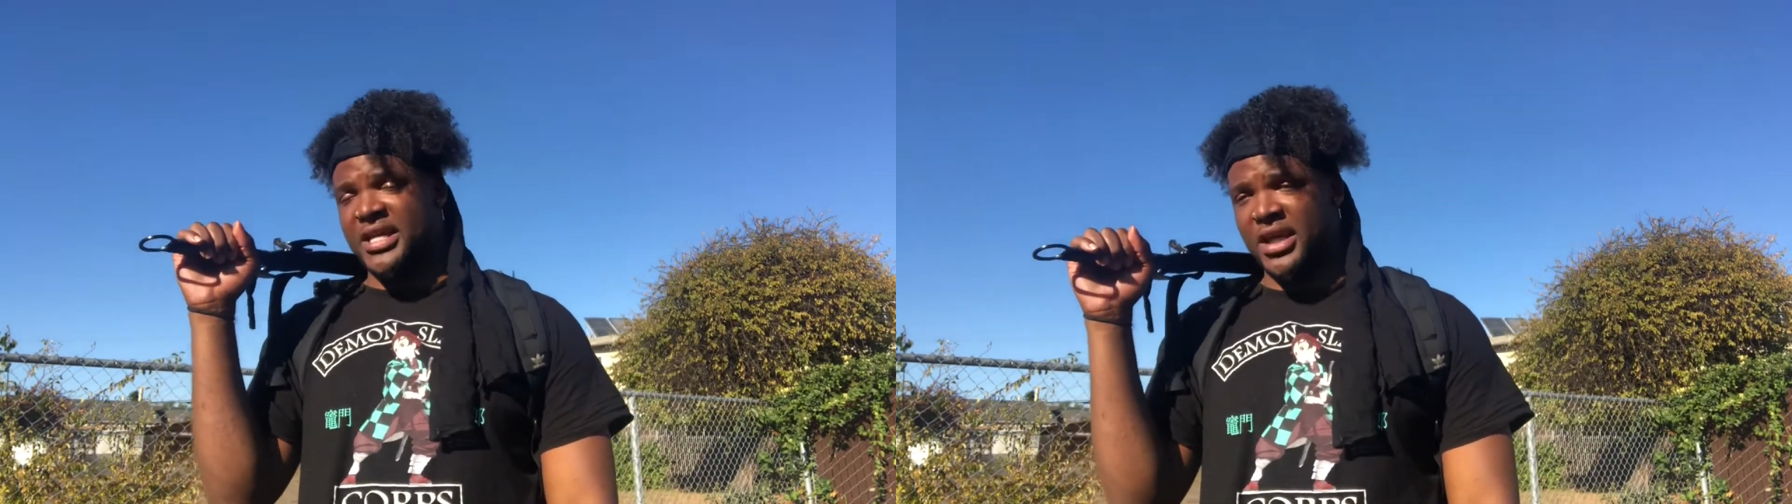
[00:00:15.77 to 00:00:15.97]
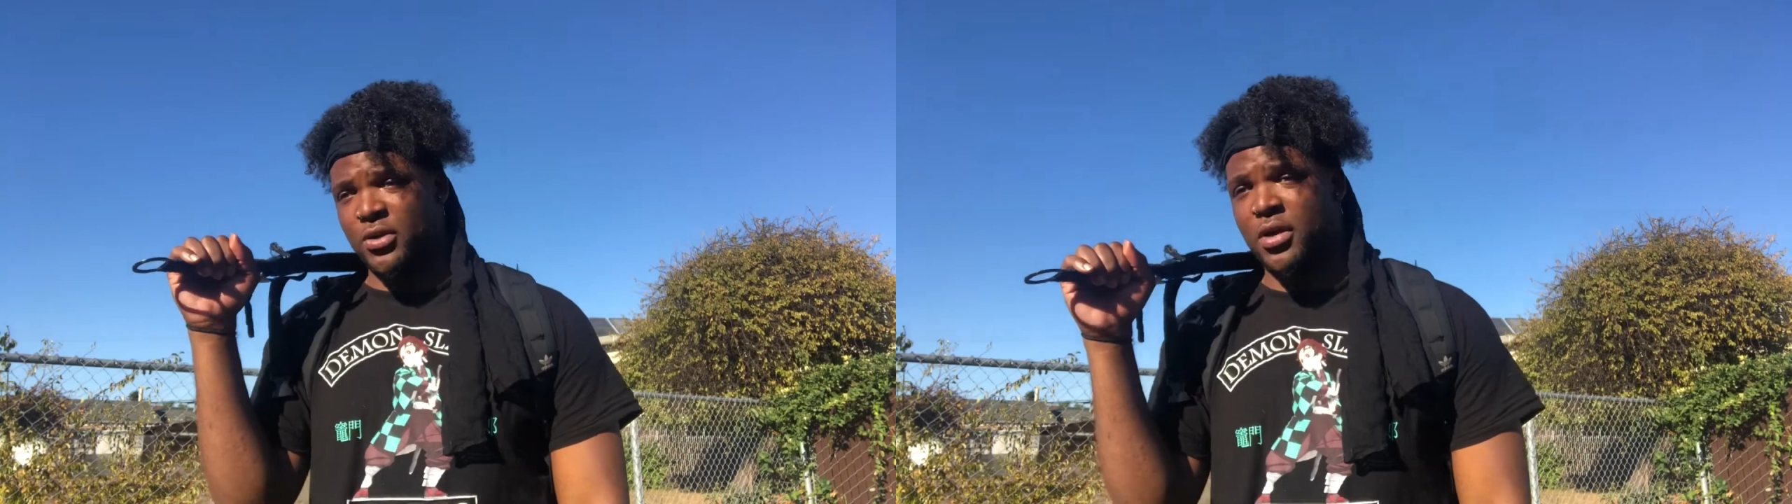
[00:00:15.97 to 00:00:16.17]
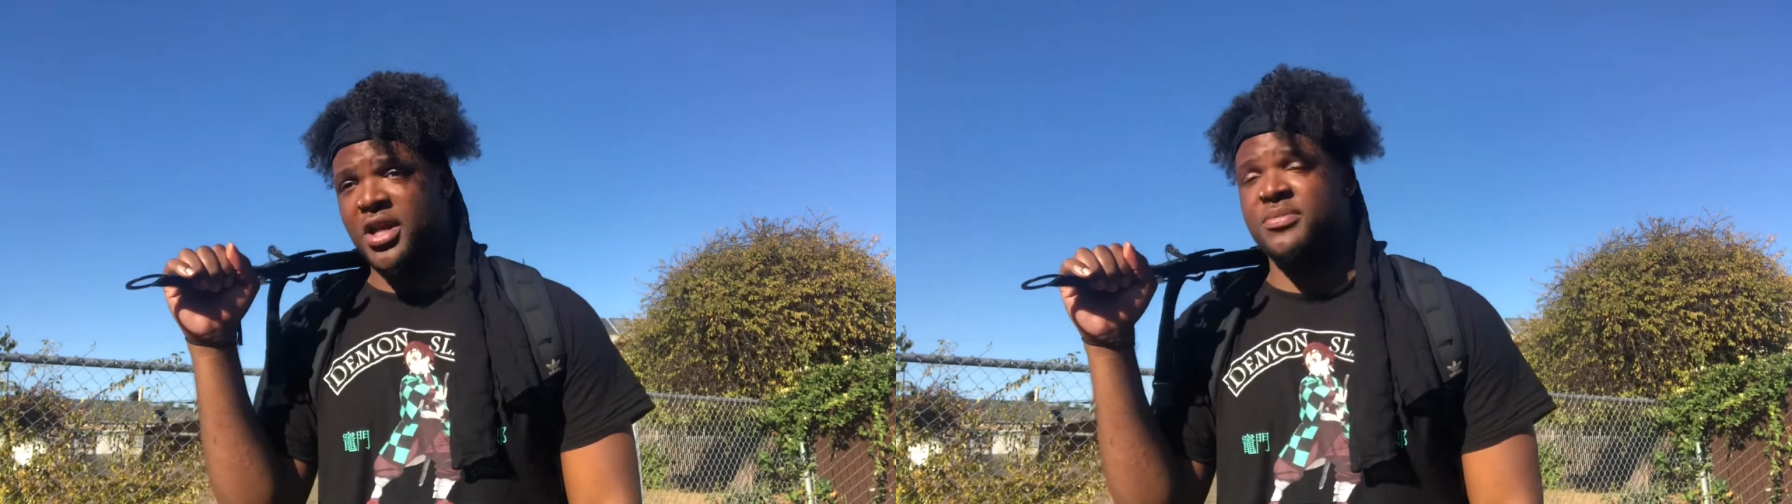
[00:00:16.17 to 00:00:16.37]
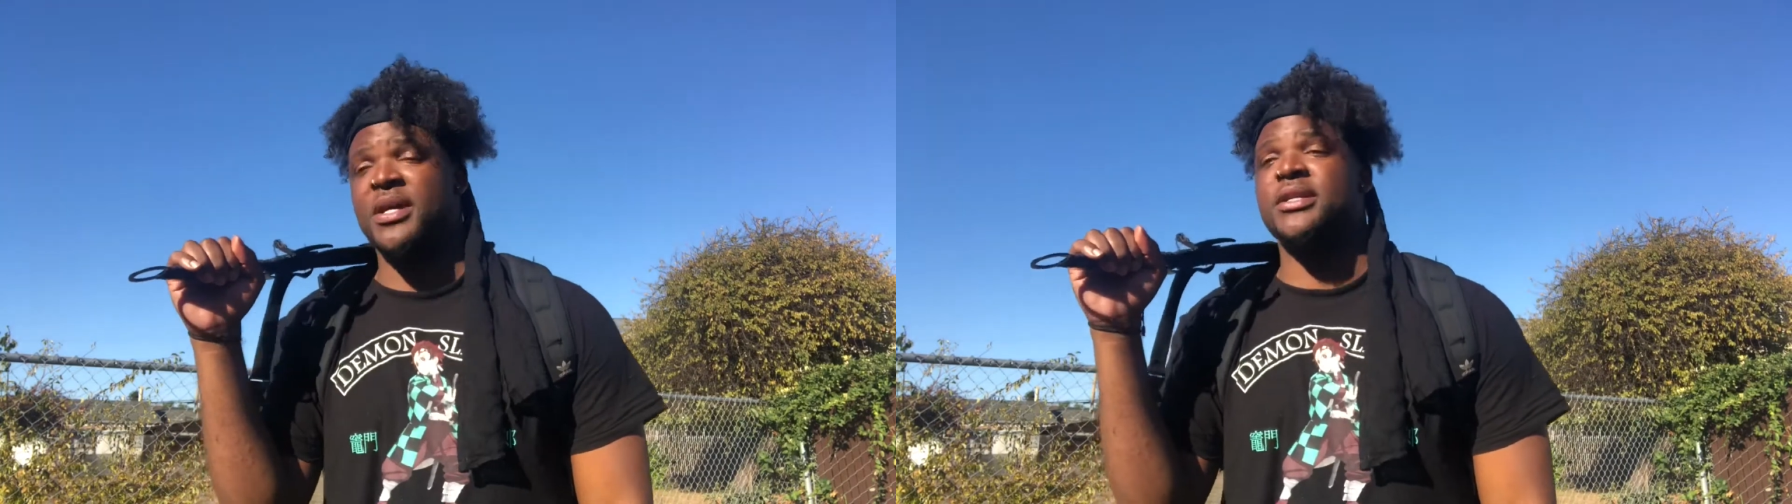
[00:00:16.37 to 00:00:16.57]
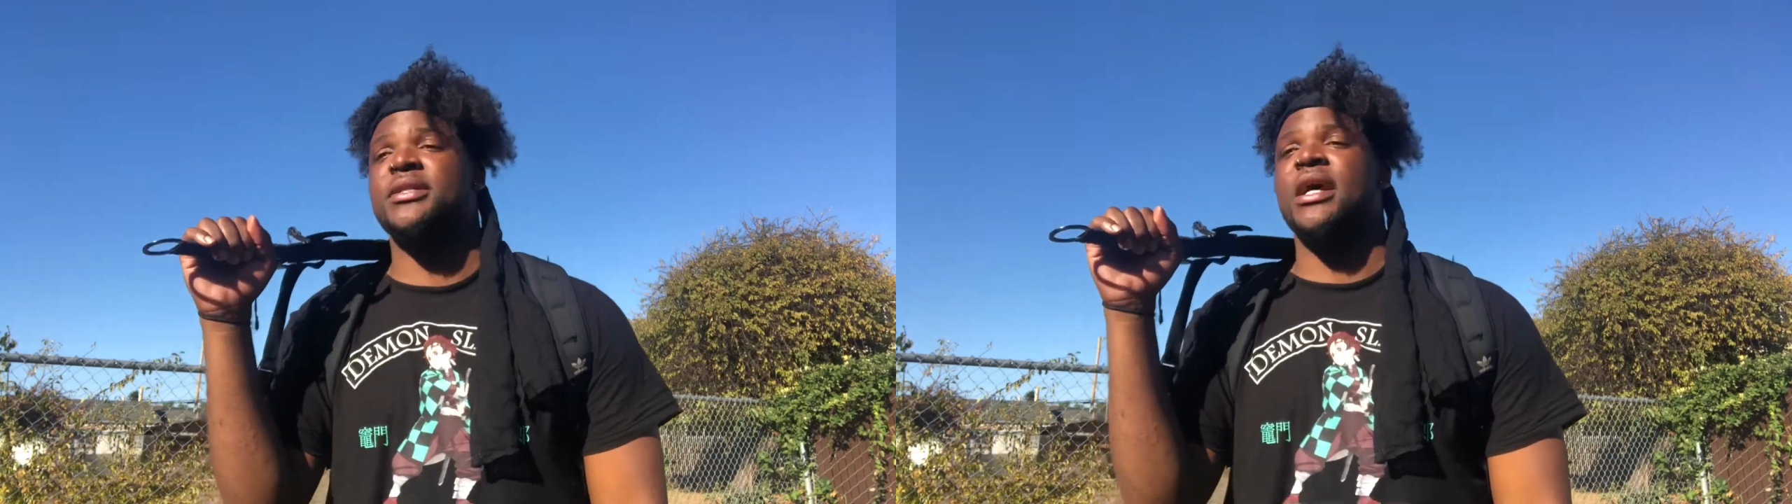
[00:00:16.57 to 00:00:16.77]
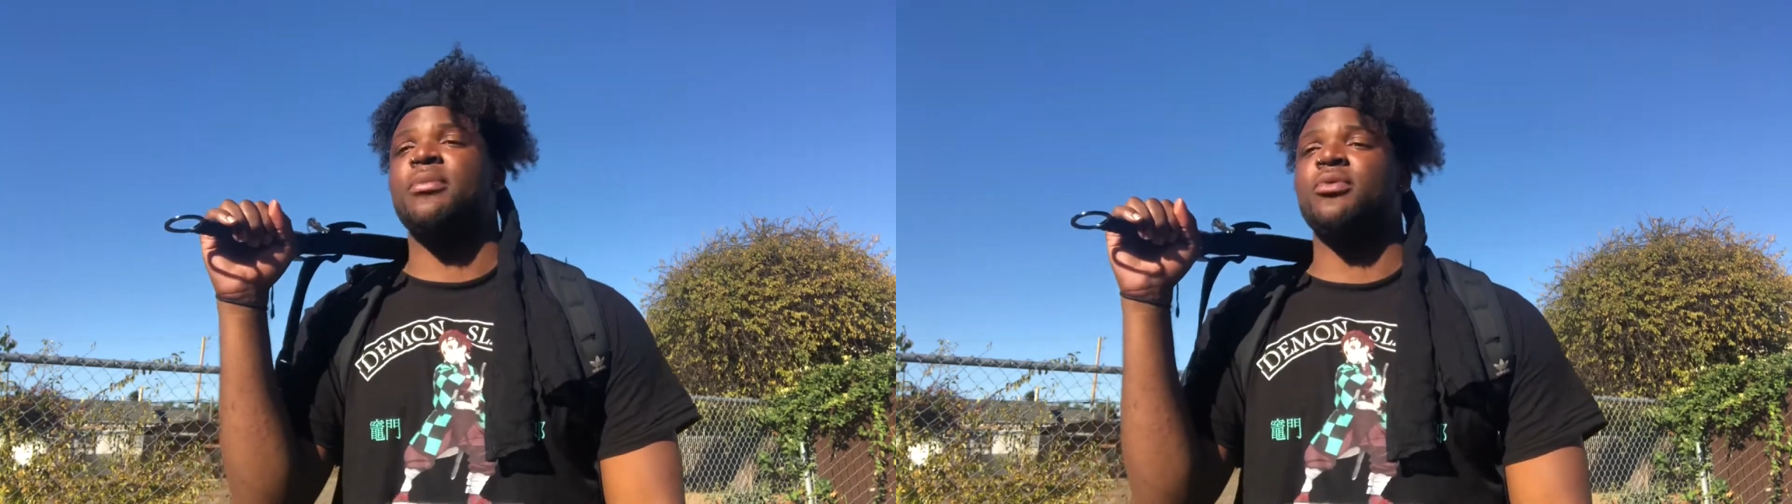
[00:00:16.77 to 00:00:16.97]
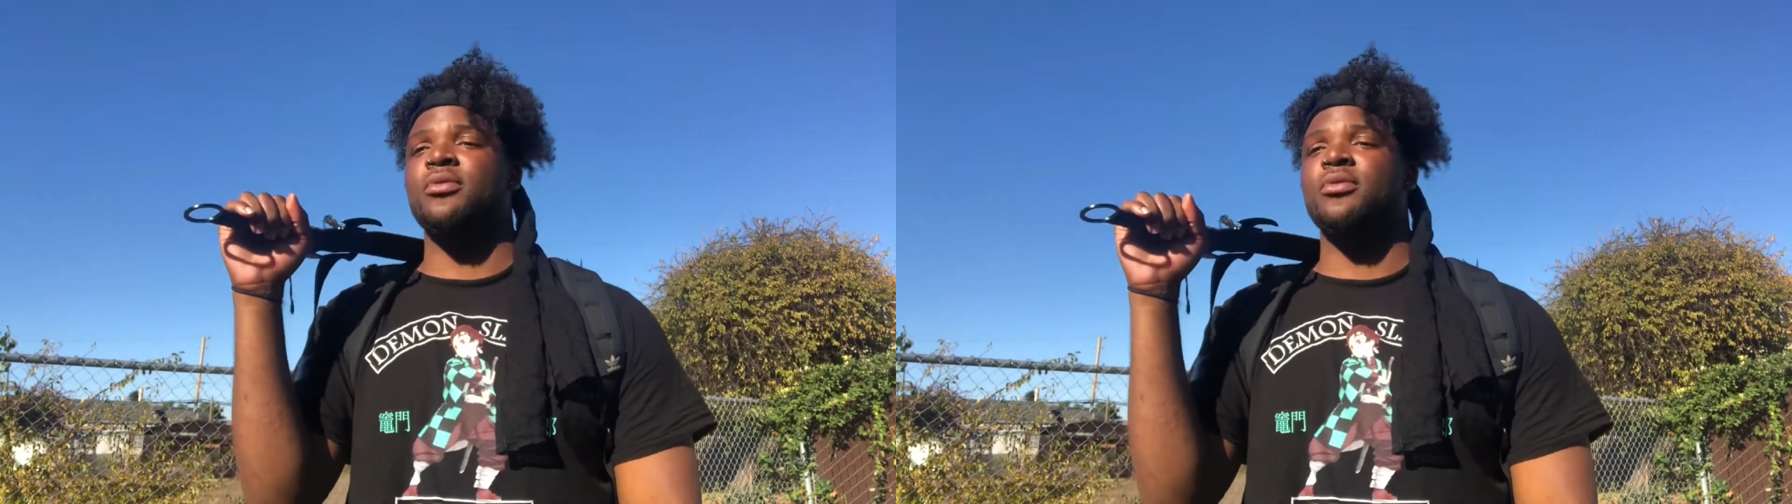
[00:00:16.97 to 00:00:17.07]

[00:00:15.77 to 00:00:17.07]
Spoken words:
take you on as my disciple.